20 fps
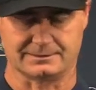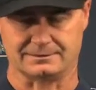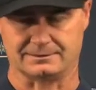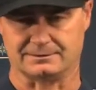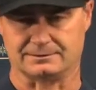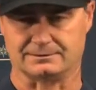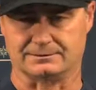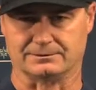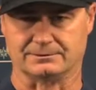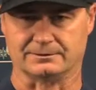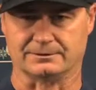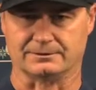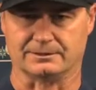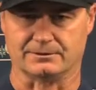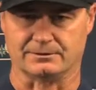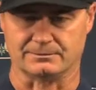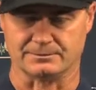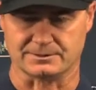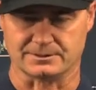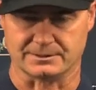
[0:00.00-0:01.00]
uh, early in the
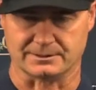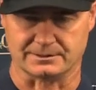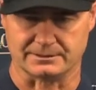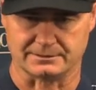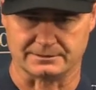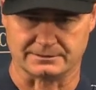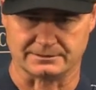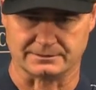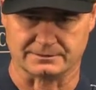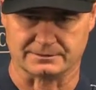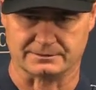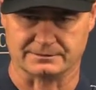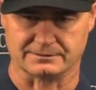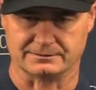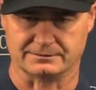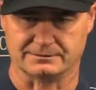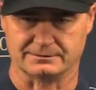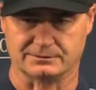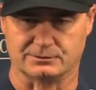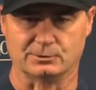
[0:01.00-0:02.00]
homestand. It has
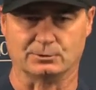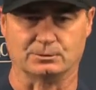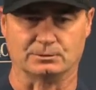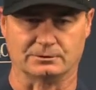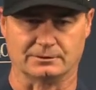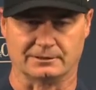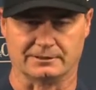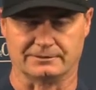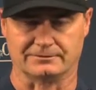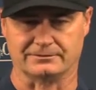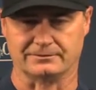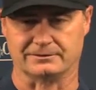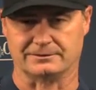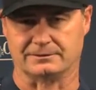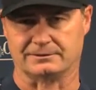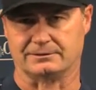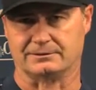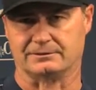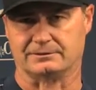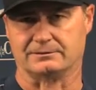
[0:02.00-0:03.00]
cooled off
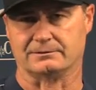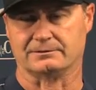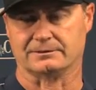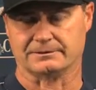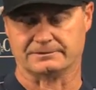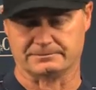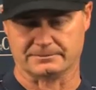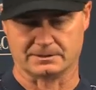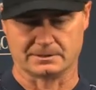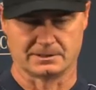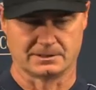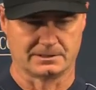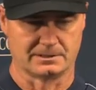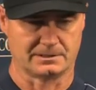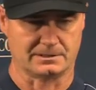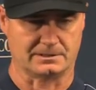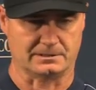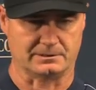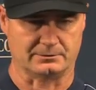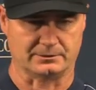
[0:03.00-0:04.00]
uh, in a hurry, and
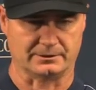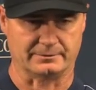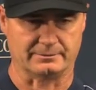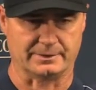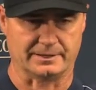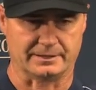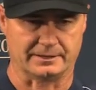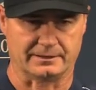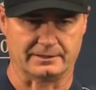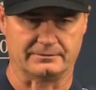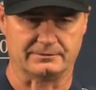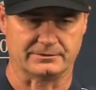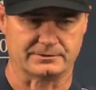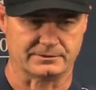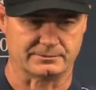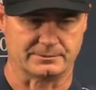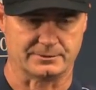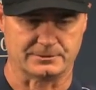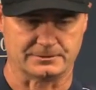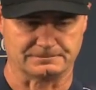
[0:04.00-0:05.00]
you know we'll get back after it
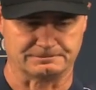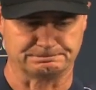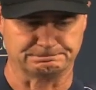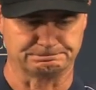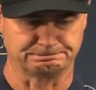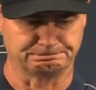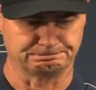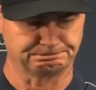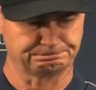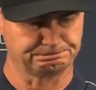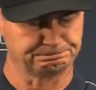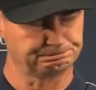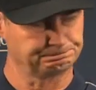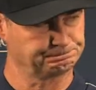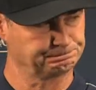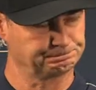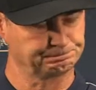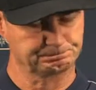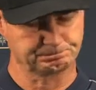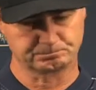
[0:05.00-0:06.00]
tomorrow.
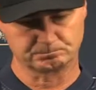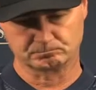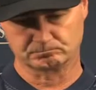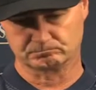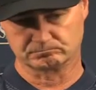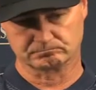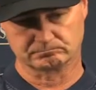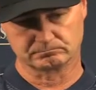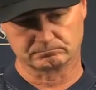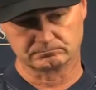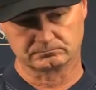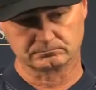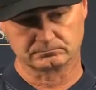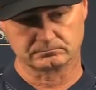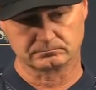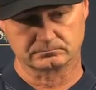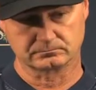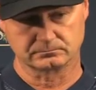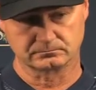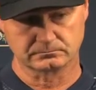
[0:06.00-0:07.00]
Actually, looked like
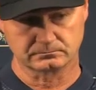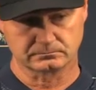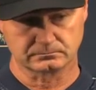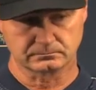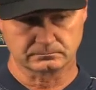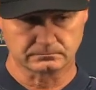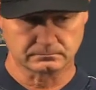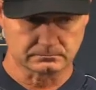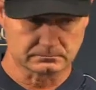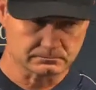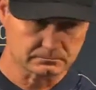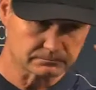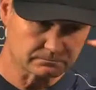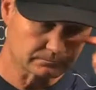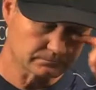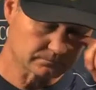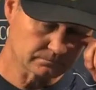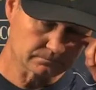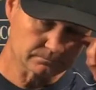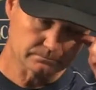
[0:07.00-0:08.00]
the, the
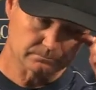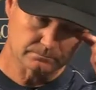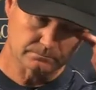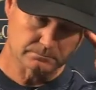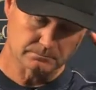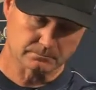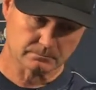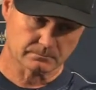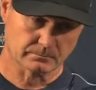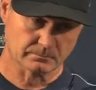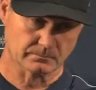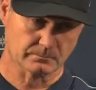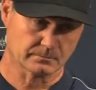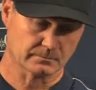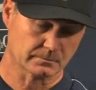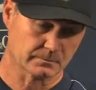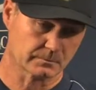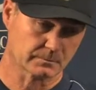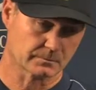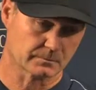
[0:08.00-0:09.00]
seemed early
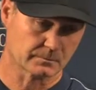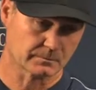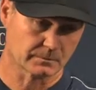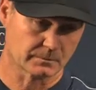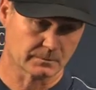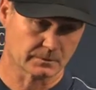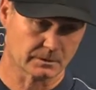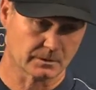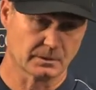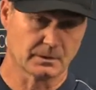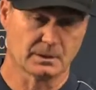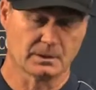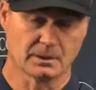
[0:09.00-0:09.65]
seemed pretty effective.